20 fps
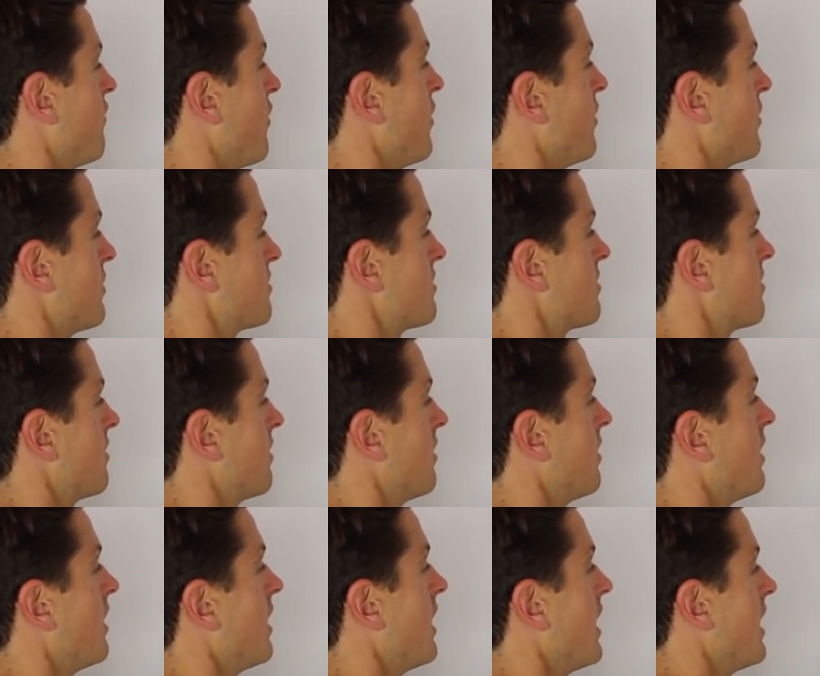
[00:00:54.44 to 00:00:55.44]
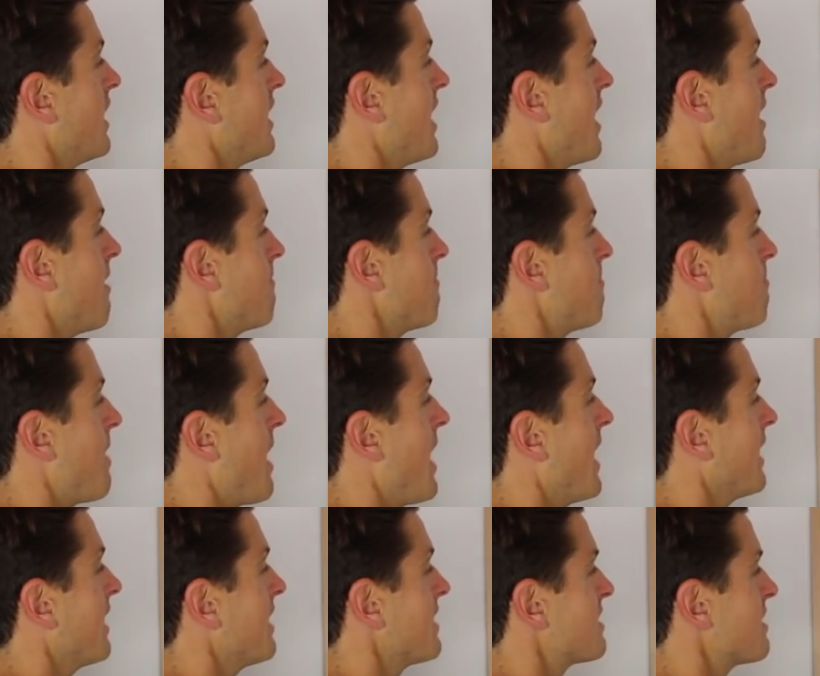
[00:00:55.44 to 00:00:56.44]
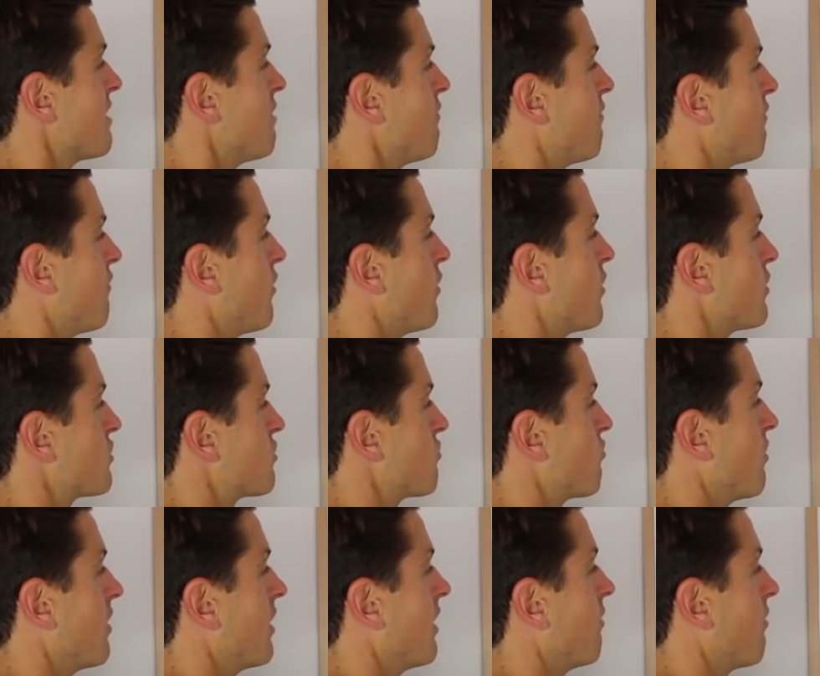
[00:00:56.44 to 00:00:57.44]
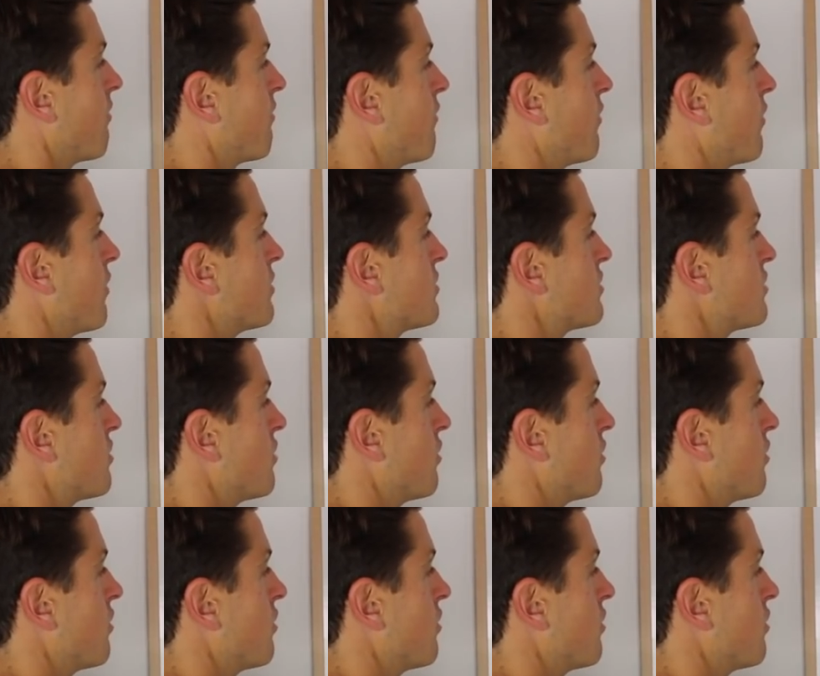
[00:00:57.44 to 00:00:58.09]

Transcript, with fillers: first. Now, paying yourself first really refers